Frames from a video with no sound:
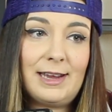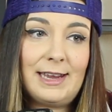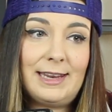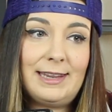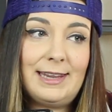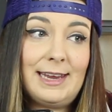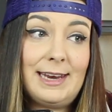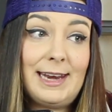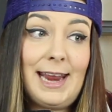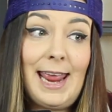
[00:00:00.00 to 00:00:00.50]
and
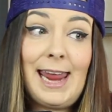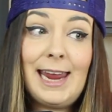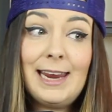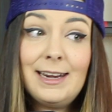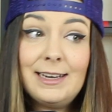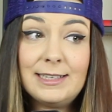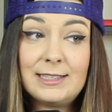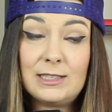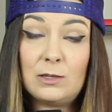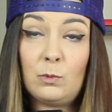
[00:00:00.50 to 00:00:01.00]
then
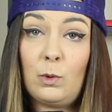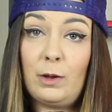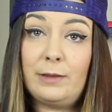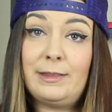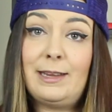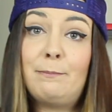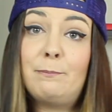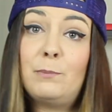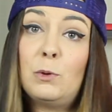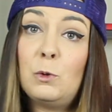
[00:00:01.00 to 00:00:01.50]
Andy's the one
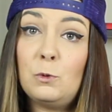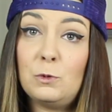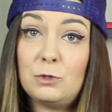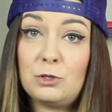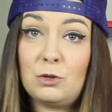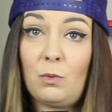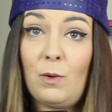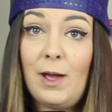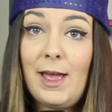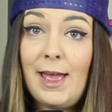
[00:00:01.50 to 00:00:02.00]
that pulls
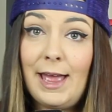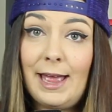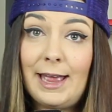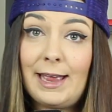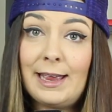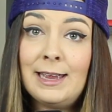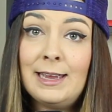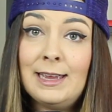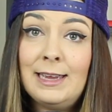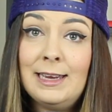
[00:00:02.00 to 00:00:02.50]
away